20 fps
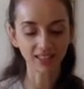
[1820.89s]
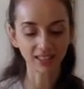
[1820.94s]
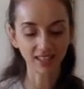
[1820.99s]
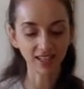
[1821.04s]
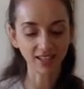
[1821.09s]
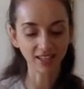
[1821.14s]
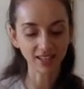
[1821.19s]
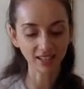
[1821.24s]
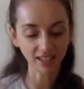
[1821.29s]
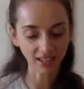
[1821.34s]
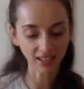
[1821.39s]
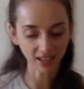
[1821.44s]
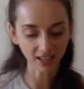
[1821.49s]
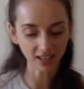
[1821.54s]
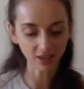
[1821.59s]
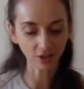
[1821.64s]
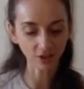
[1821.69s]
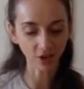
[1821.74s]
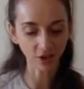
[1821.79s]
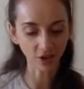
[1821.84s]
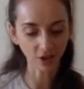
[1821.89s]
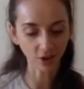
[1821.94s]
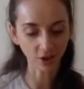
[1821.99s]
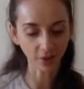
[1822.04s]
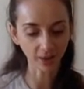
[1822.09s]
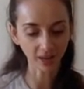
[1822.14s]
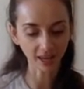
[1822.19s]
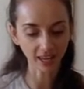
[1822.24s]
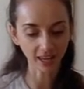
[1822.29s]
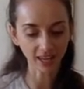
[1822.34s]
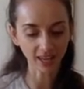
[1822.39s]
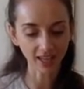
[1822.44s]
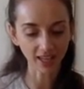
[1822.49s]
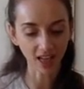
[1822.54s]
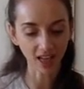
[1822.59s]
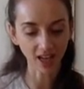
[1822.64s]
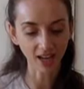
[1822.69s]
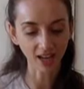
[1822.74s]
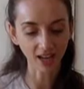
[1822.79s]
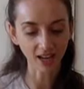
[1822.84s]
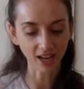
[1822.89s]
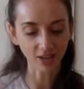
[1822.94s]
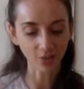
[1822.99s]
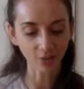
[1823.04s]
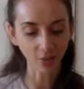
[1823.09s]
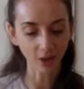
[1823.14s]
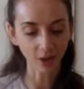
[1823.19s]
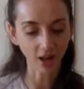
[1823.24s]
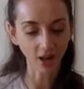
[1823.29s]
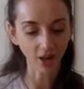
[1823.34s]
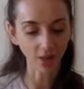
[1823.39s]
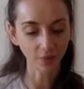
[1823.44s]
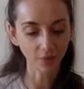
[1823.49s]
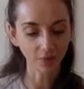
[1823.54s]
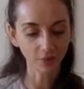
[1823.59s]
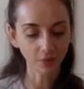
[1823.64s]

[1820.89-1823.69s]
the knees are going in line as well.